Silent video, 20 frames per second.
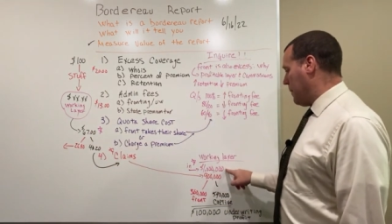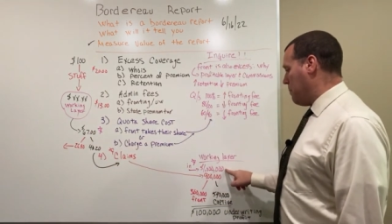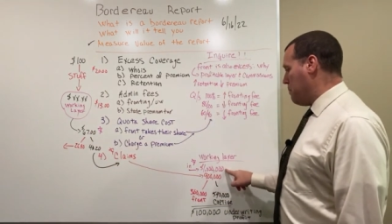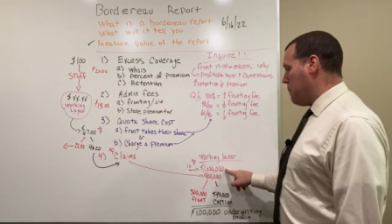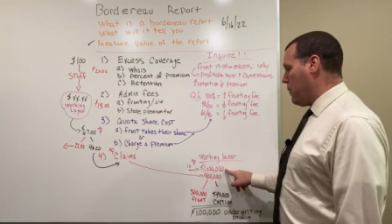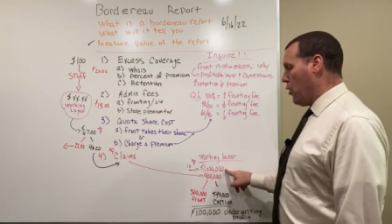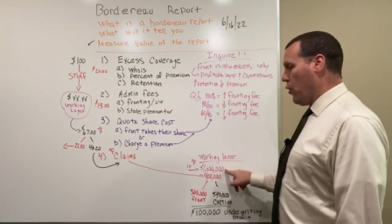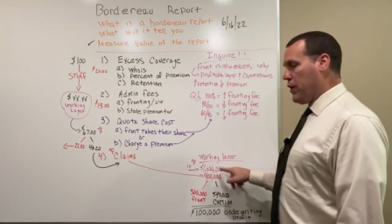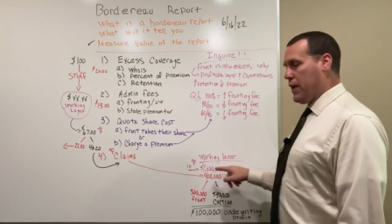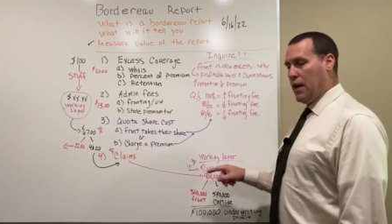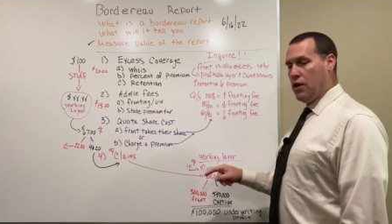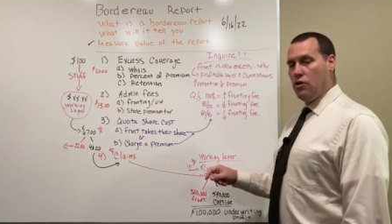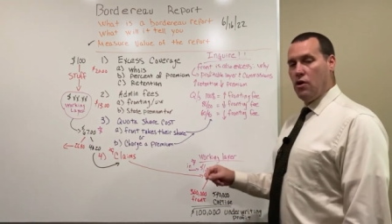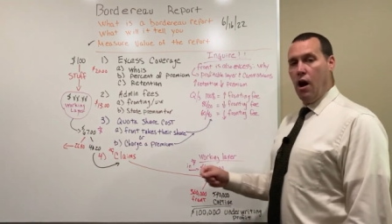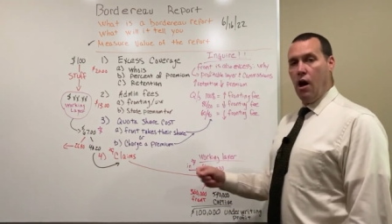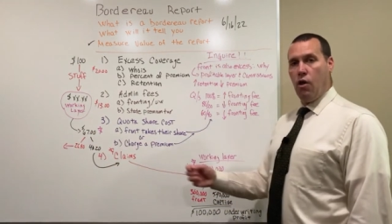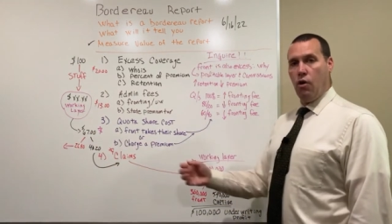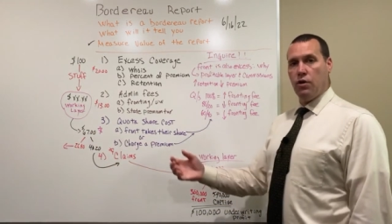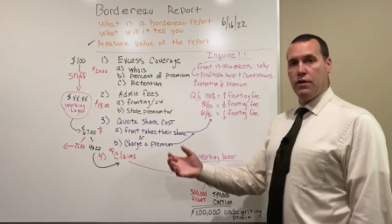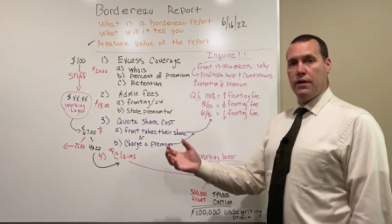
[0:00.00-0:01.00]
a million
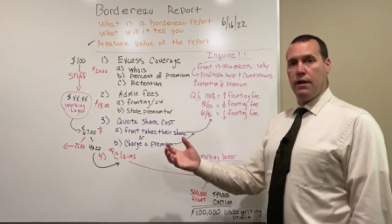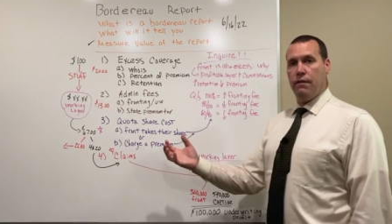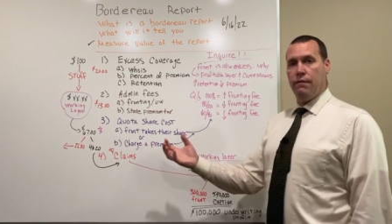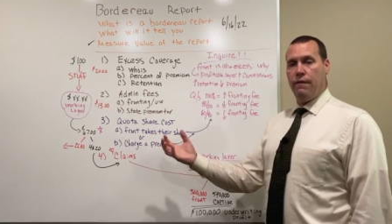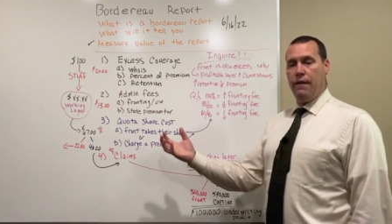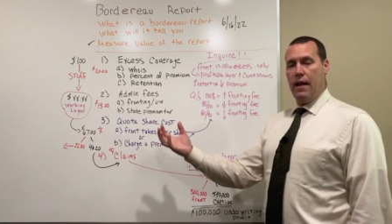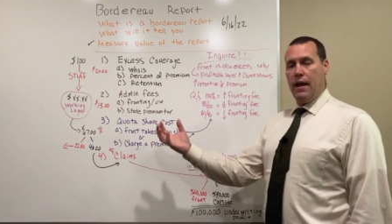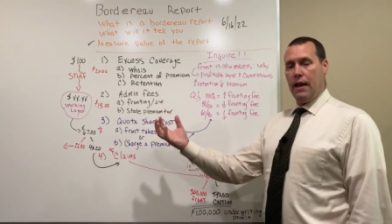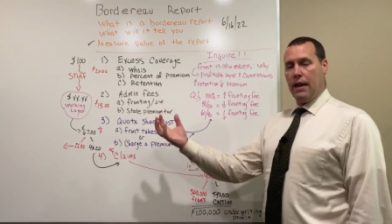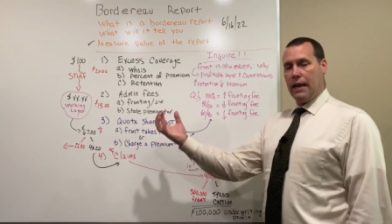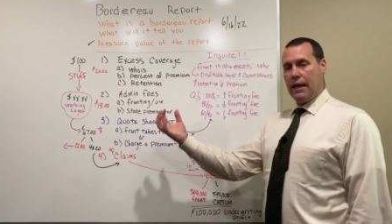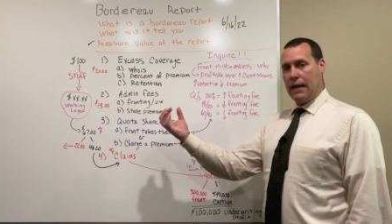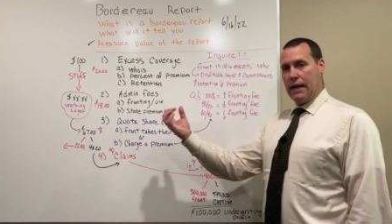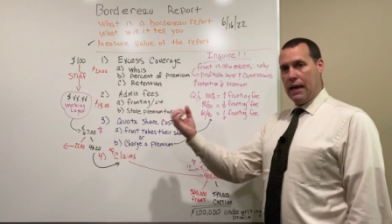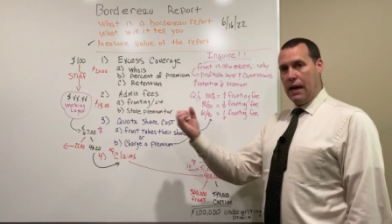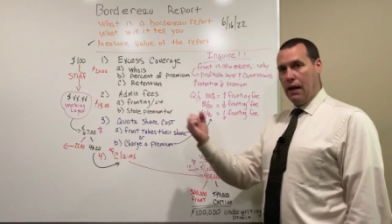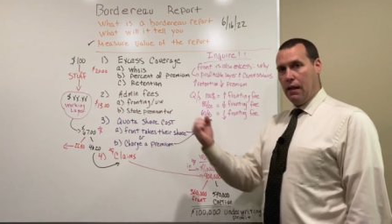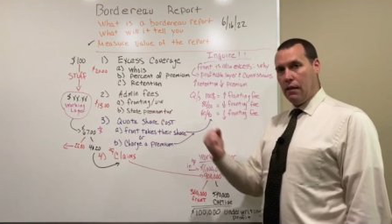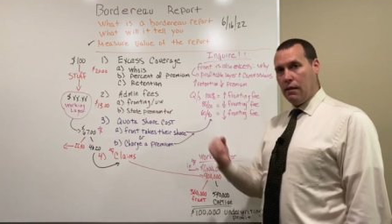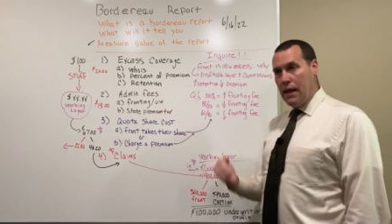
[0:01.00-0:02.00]
dollars of
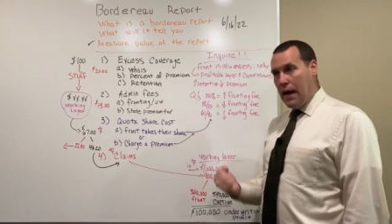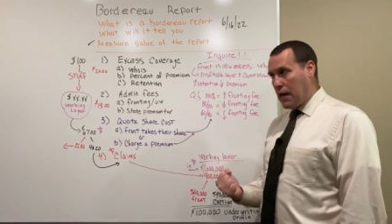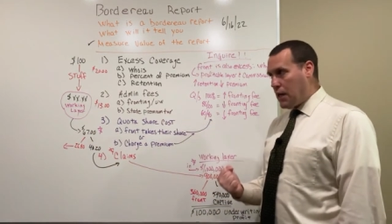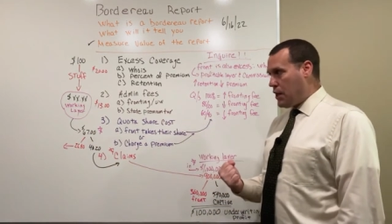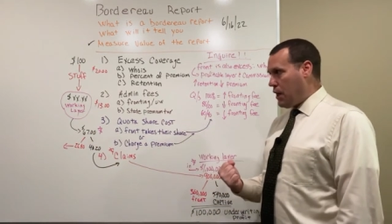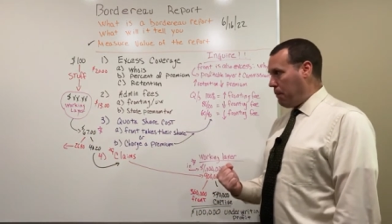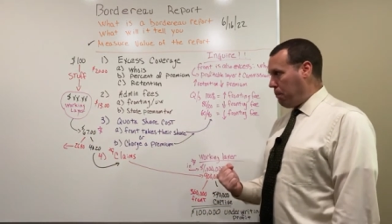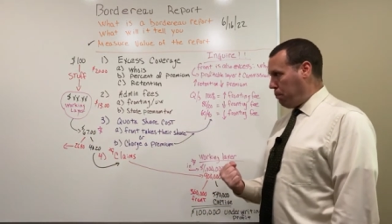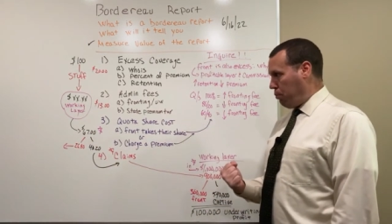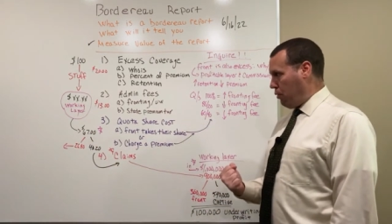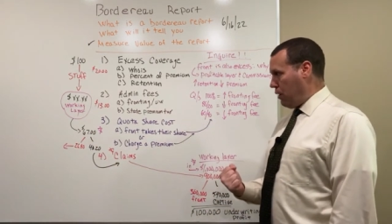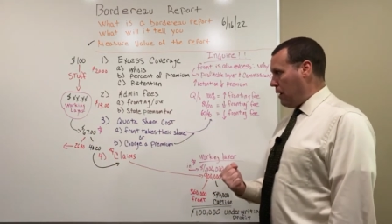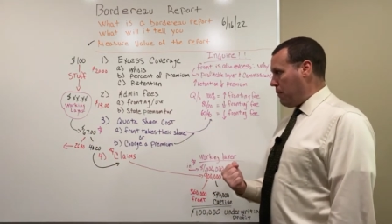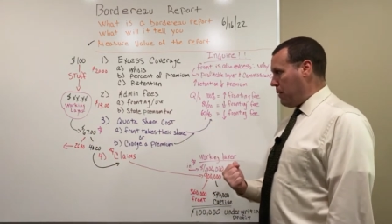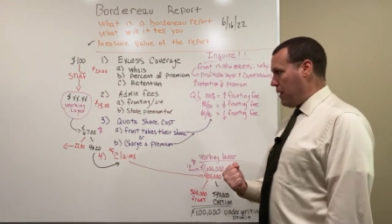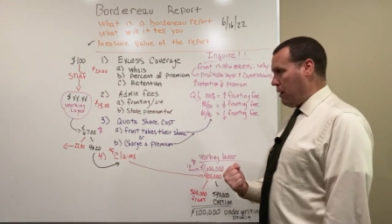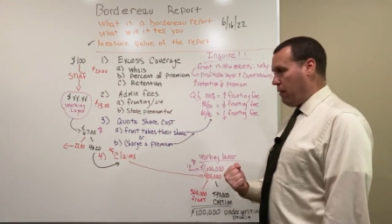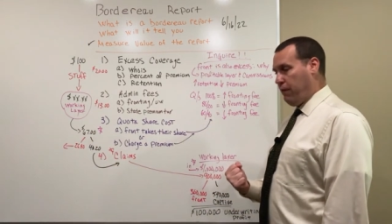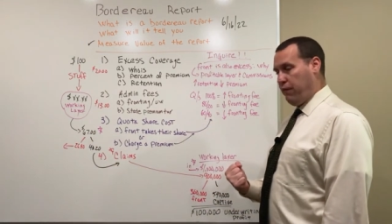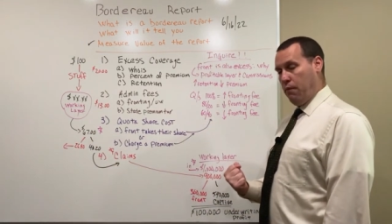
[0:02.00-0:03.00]
collected
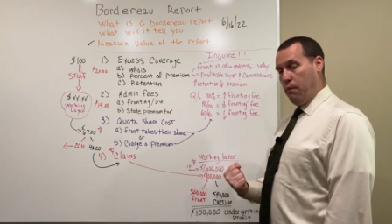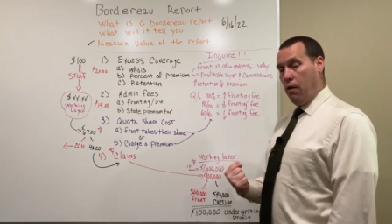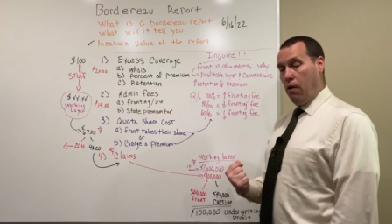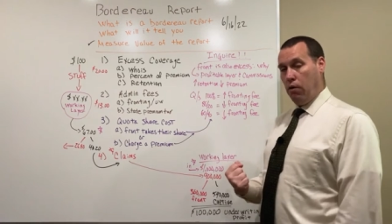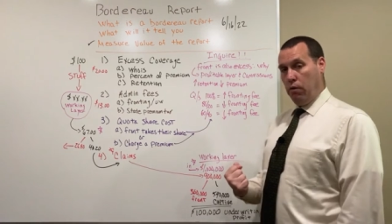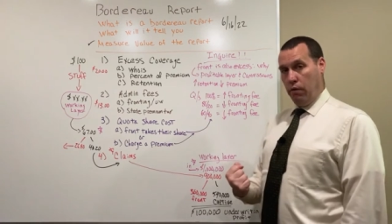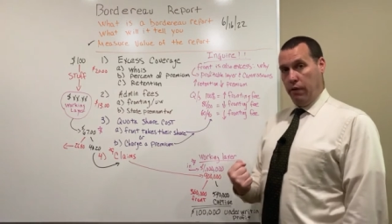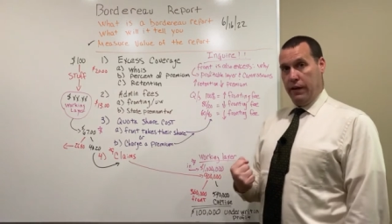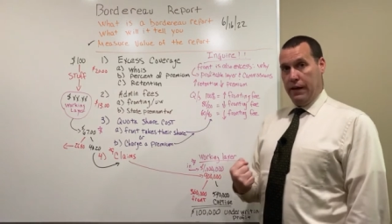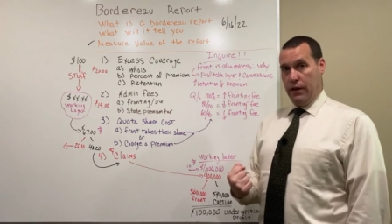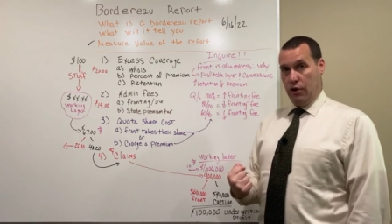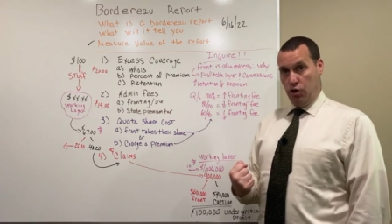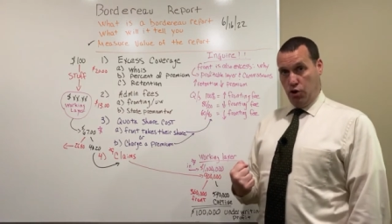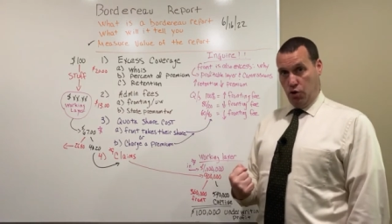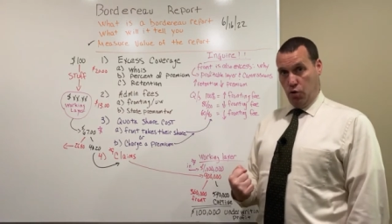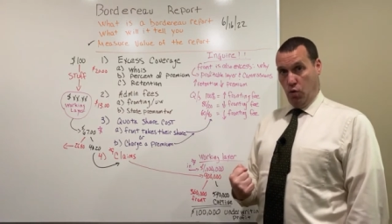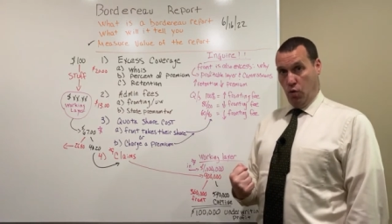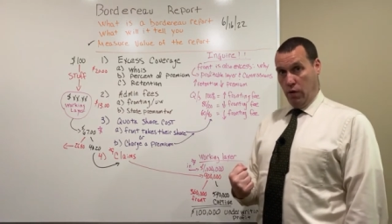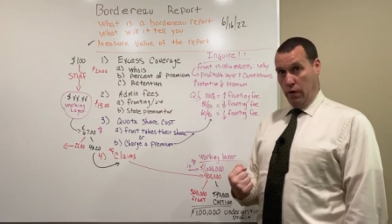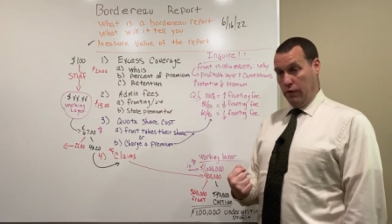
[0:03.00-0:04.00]
premium from all of the
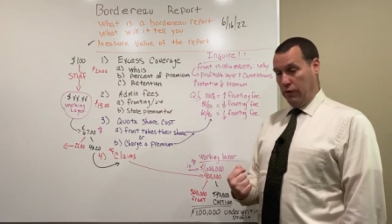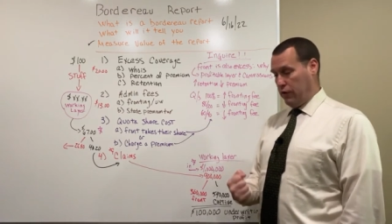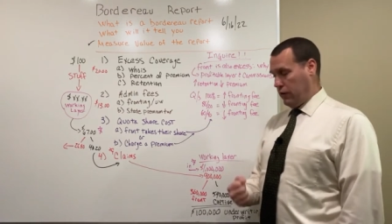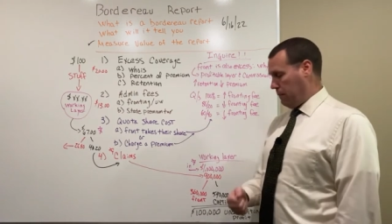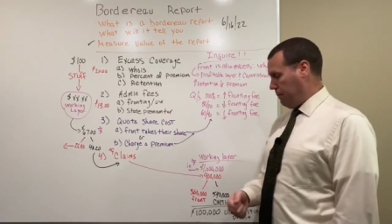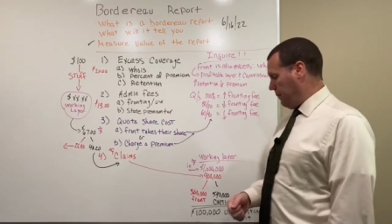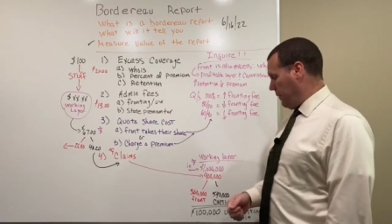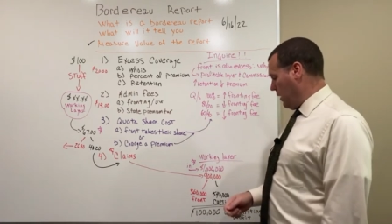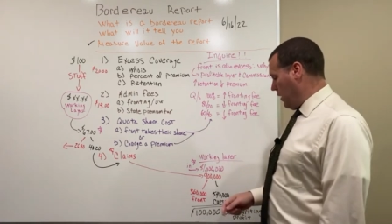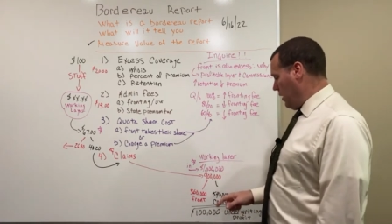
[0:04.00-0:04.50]
insureds.